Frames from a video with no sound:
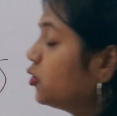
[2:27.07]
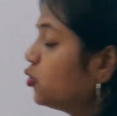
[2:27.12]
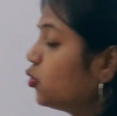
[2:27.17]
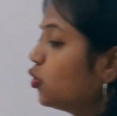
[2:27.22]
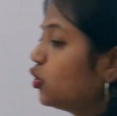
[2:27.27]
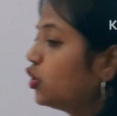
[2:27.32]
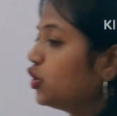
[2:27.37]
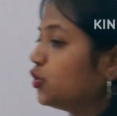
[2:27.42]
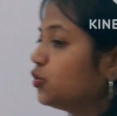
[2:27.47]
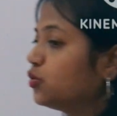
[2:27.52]

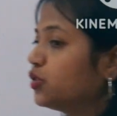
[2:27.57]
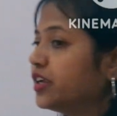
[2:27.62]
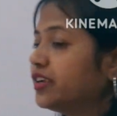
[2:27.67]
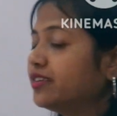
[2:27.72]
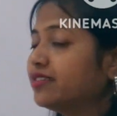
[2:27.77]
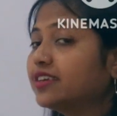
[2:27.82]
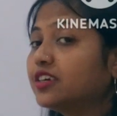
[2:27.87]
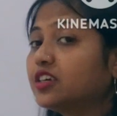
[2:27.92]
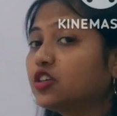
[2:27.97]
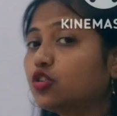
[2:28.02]
told you there
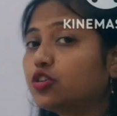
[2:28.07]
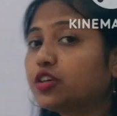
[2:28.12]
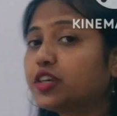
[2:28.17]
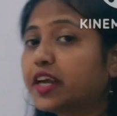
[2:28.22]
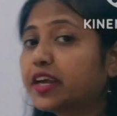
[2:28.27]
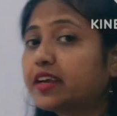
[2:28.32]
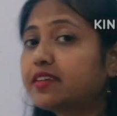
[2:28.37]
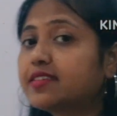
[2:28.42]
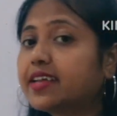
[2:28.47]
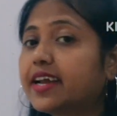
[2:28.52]
is a
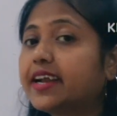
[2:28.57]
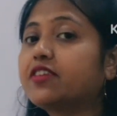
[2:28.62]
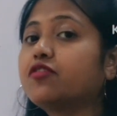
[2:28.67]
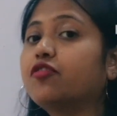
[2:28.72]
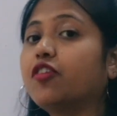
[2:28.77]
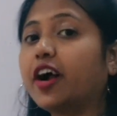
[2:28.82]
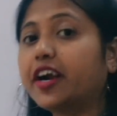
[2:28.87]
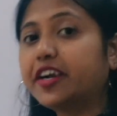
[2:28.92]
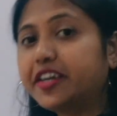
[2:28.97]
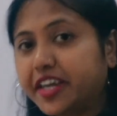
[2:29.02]
tax
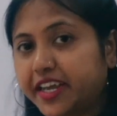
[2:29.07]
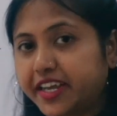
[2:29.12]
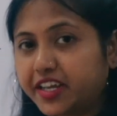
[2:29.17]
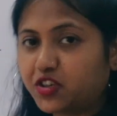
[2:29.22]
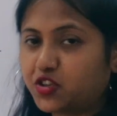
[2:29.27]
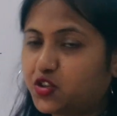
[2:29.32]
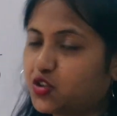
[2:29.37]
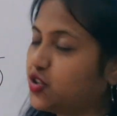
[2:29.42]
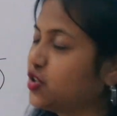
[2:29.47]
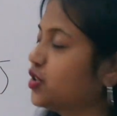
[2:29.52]

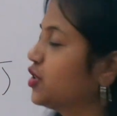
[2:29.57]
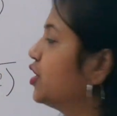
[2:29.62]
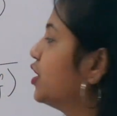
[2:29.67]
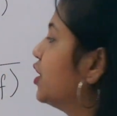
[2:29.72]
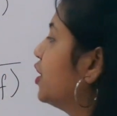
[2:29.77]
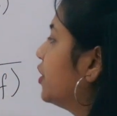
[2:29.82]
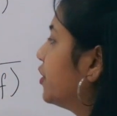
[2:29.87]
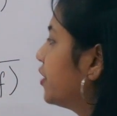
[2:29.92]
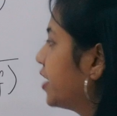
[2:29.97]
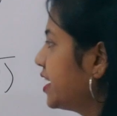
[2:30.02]
advantage,
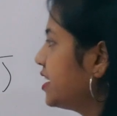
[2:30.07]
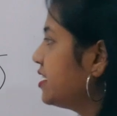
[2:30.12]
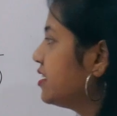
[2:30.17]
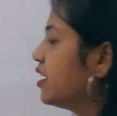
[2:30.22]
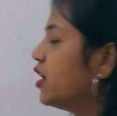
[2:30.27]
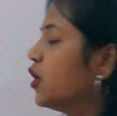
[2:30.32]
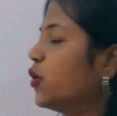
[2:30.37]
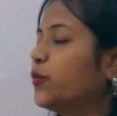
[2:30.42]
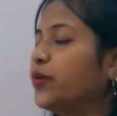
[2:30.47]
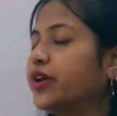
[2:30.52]
right?
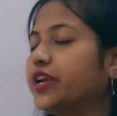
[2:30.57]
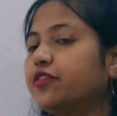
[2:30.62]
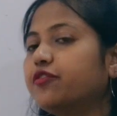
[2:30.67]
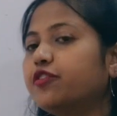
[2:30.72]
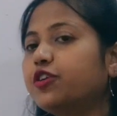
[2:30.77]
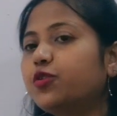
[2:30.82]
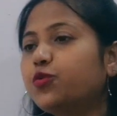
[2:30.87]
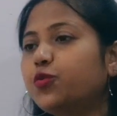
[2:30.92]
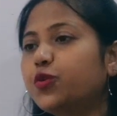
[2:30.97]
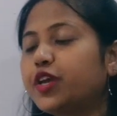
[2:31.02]

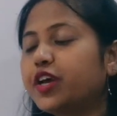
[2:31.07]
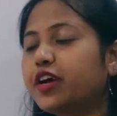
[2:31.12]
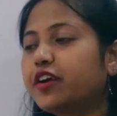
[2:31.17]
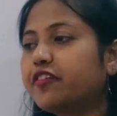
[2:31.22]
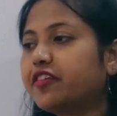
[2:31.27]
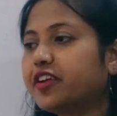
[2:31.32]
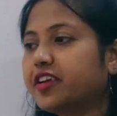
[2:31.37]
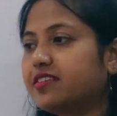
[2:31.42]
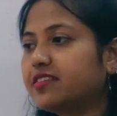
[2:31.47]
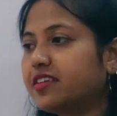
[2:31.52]
Whenever we are
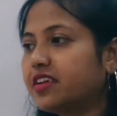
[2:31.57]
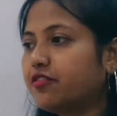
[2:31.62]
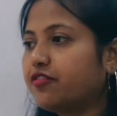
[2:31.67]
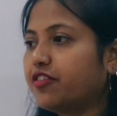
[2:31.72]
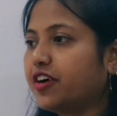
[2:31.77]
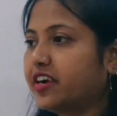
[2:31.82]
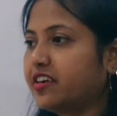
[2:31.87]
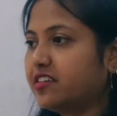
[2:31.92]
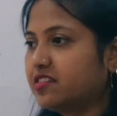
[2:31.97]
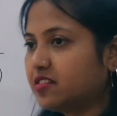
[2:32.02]
raising
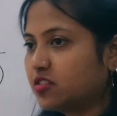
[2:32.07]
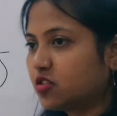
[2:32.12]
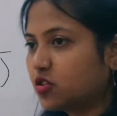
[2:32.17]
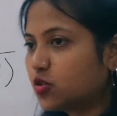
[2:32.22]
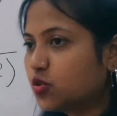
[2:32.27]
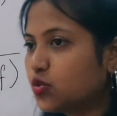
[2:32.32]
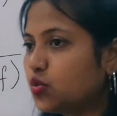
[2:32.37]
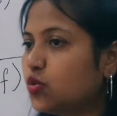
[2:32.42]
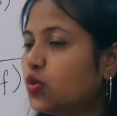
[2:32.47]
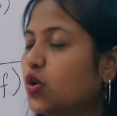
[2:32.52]
funds
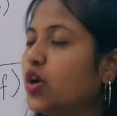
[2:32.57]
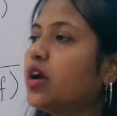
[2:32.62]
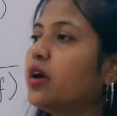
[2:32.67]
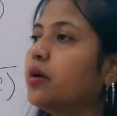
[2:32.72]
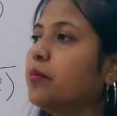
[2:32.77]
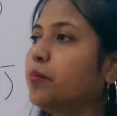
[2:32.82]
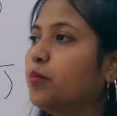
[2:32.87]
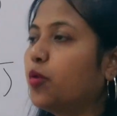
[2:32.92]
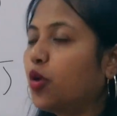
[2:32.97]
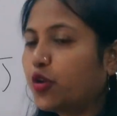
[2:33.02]
through
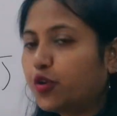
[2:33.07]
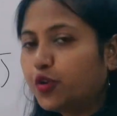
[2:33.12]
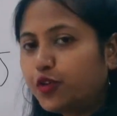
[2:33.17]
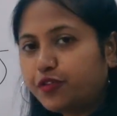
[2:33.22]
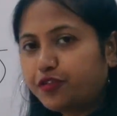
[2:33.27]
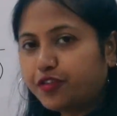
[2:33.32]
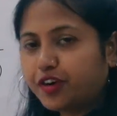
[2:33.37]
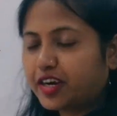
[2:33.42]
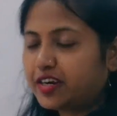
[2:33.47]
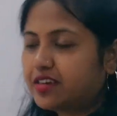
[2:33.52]
borrowed
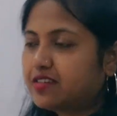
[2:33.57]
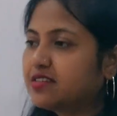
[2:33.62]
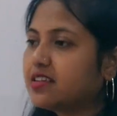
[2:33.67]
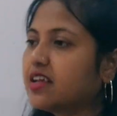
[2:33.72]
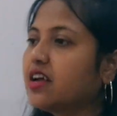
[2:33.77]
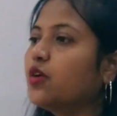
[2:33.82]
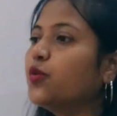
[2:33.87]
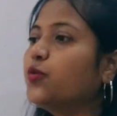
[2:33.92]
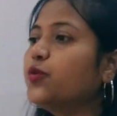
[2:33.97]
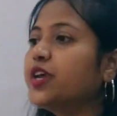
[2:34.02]
funds,
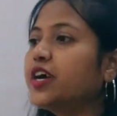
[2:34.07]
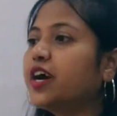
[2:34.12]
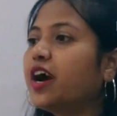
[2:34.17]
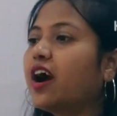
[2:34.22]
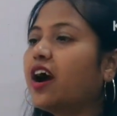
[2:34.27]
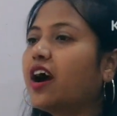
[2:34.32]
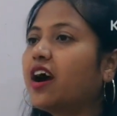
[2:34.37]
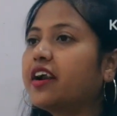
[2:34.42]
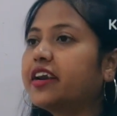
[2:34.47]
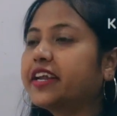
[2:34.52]
we
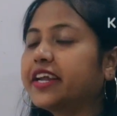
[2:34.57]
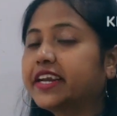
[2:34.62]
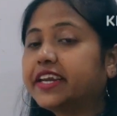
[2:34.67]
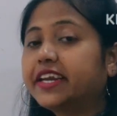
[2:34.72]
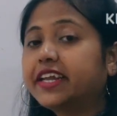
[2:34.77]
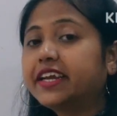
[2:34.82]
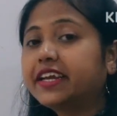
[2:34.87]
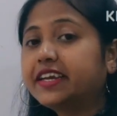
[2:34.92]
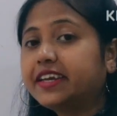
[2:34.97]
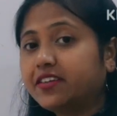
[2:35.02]
are
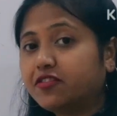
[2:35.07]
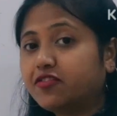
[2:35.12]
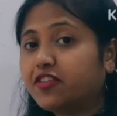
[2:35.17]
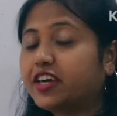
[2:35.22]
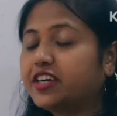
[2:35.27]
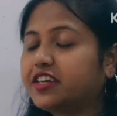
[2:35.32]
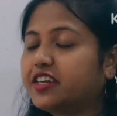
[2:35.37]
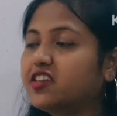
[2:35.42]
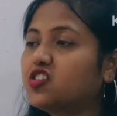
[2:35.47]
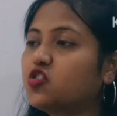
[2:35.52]
getting an
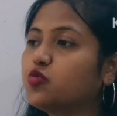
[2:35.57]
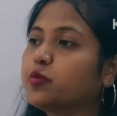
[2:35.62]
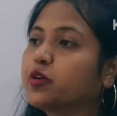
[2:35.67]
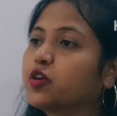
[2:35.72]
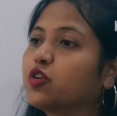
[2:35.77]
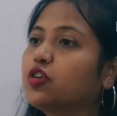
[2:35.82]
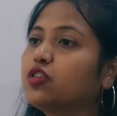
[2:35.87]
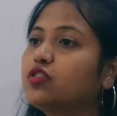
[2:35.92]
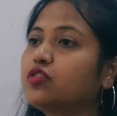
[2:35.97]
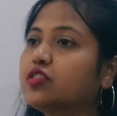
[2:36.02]
advantage
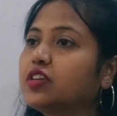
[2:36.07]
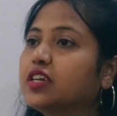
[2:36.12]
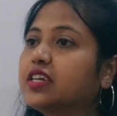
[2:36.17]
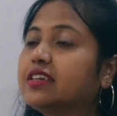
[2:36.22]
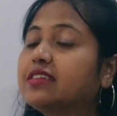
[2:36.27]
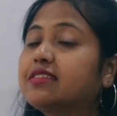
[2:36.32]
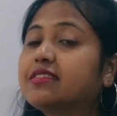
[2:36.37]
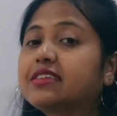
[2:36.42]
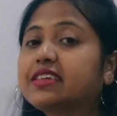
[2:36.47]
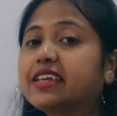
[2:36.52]
because it
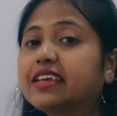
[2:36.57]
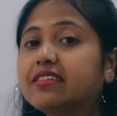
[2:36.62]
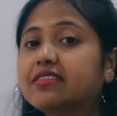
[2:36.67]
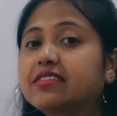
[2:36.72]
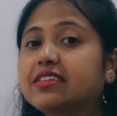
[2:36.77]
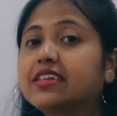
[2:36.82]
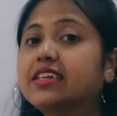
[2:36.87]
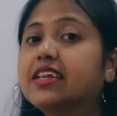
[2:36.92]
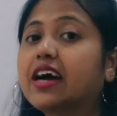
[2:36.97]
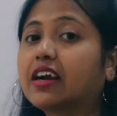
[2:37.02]
is tax
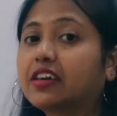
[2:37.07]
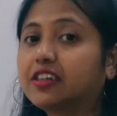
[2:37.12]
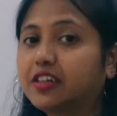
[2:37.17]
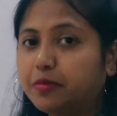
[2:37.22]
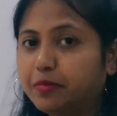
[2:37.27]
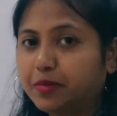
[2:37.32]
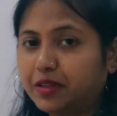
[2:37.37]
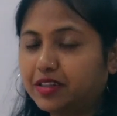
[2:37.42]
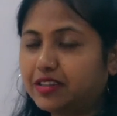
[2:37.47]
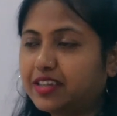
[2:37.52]

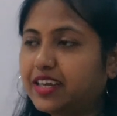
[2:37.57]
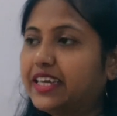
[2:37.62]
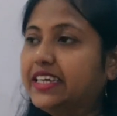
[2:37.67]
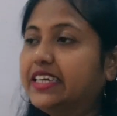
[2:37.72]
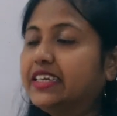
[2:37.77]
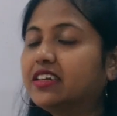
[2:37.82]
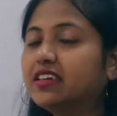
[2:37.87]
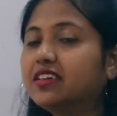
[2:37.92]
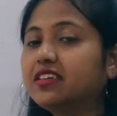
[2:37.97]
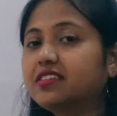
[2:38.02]
deductible. The
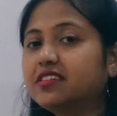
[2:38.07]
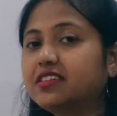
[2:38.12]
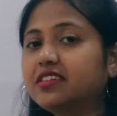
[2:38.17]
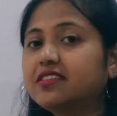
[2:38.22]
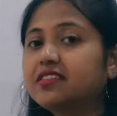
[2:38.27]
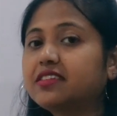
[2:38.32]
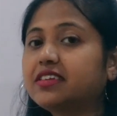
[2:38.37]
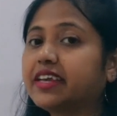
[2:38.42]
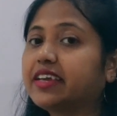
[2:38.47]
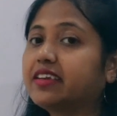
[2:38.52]
interest
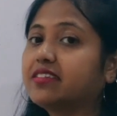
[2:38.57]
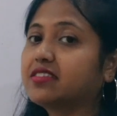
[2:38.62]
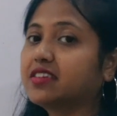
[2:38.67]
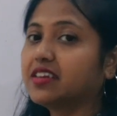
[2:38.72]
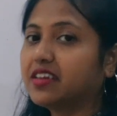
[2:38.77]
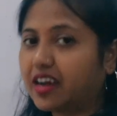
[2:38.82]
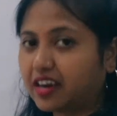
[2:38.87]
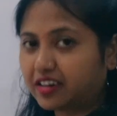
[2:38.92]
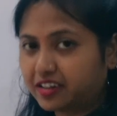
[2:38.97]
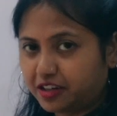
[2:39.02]
is tax
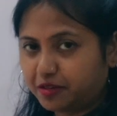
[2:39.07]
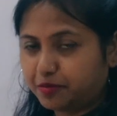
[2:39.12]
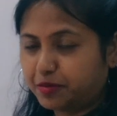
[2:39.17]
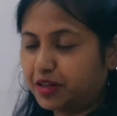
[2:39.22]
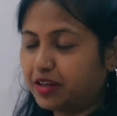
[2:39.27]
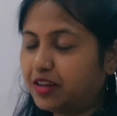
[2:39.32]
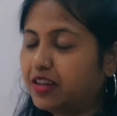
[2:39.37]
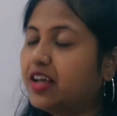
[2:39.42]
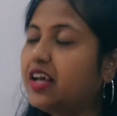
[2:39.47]
deductible.